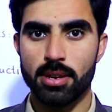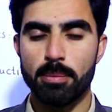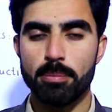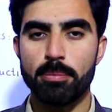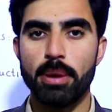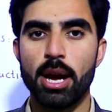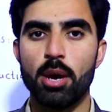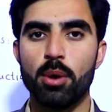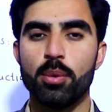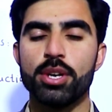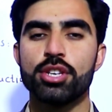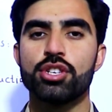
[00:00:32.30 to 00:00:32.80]

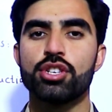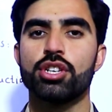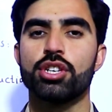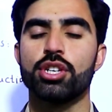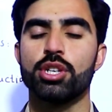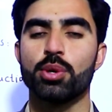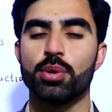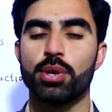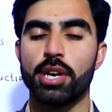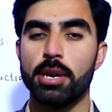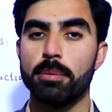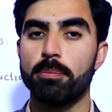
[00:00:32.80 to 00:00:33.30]
by which
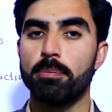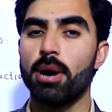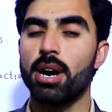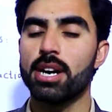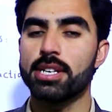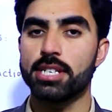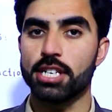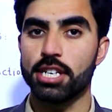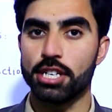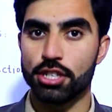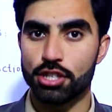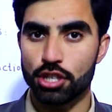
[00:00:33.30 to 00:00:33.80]
you can
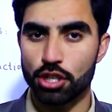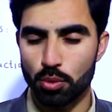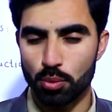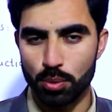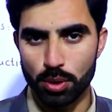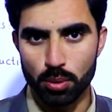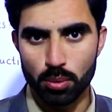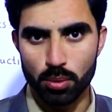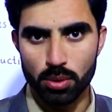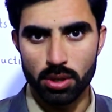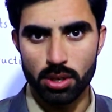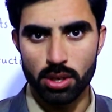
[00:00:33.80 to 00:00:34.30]
pass
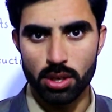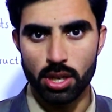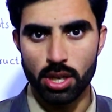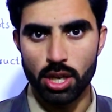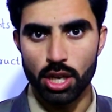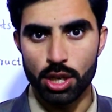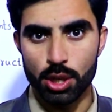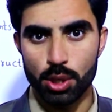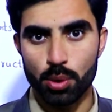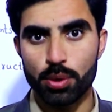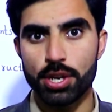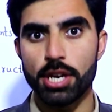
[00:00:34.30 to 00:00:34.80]
interview,
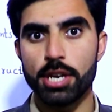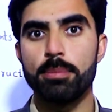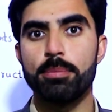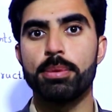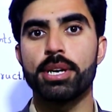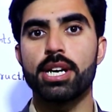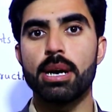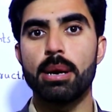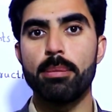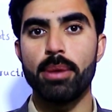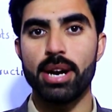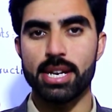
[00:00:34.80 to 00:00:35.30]
you can
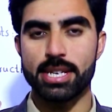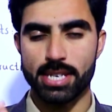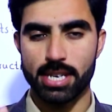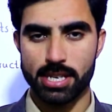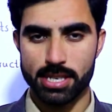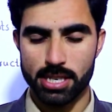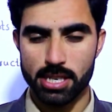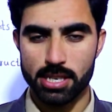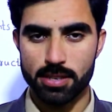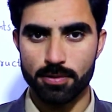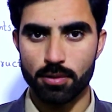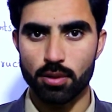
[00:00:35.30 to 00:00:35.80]
become a
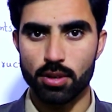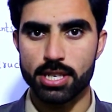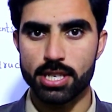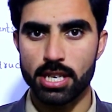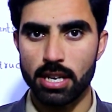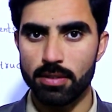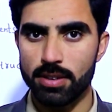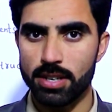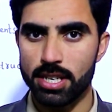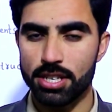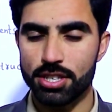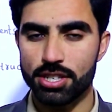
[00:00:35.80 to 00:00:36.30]
successful
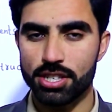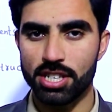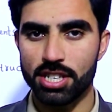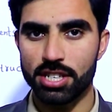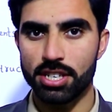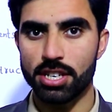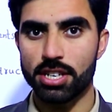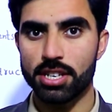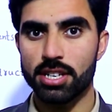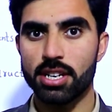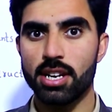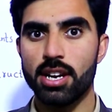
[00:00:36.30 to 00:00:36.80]
civil
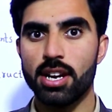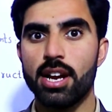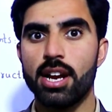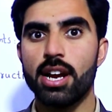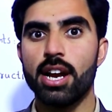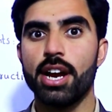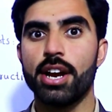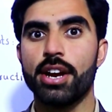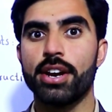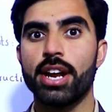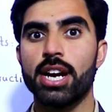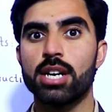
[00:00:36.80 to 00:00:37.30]
engineer
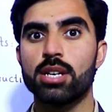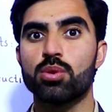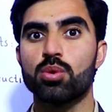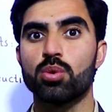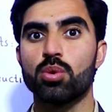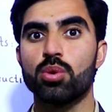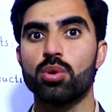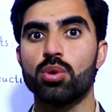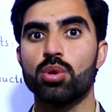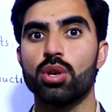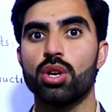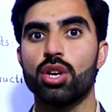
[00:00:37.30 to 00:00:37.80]
and
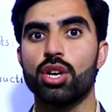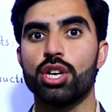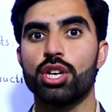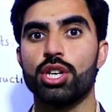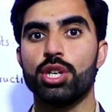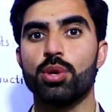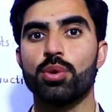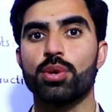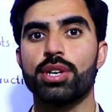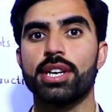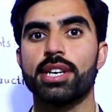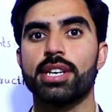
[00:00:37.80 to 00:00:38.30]
also
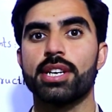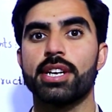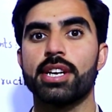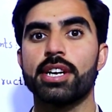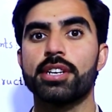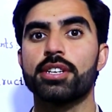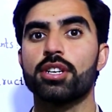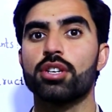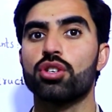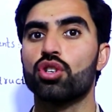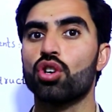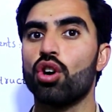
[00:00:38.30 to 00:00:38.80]
you can
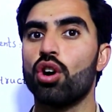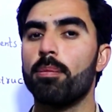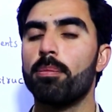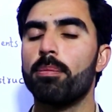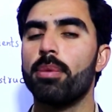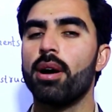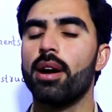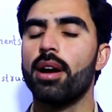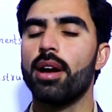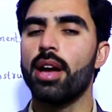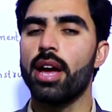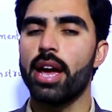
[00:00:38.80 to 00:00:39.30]
get a
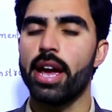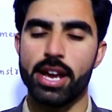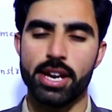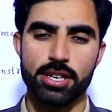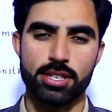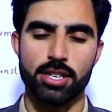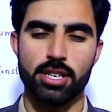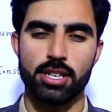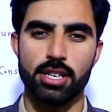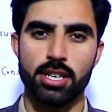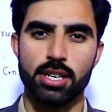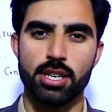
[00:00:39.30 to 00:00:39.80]
job
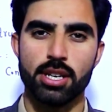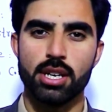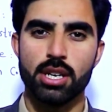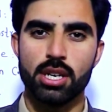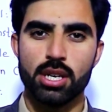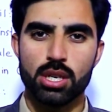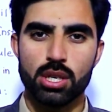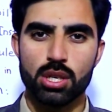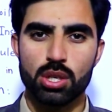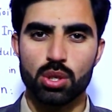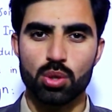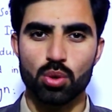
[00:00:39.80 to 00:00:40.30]
easily.
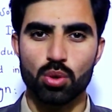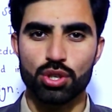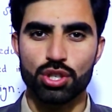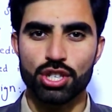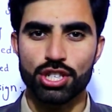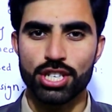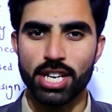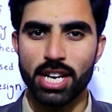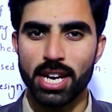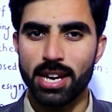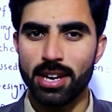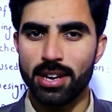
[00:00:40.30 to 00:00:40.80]
So
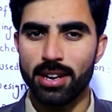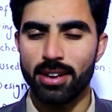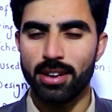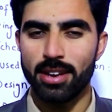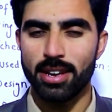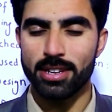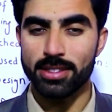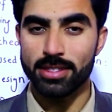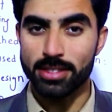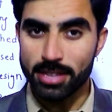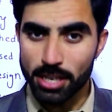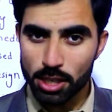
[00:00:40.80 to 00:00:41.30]
today
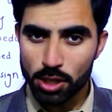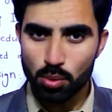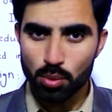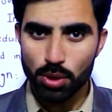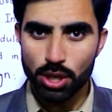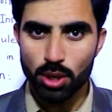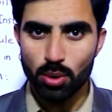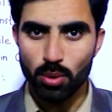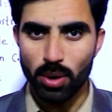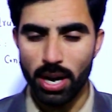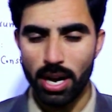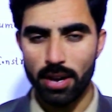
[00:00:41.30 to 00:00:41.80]
in this
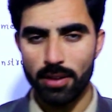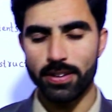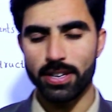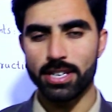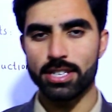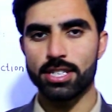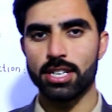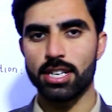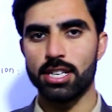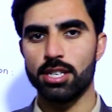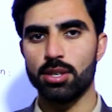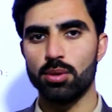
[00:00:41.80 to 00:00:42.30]
video I will
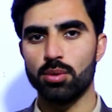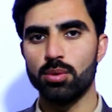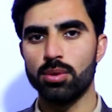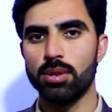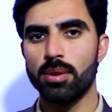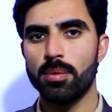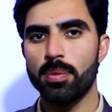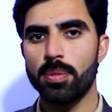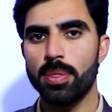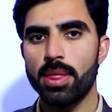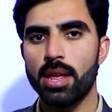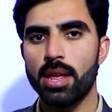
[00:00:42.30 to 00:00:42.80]
tell you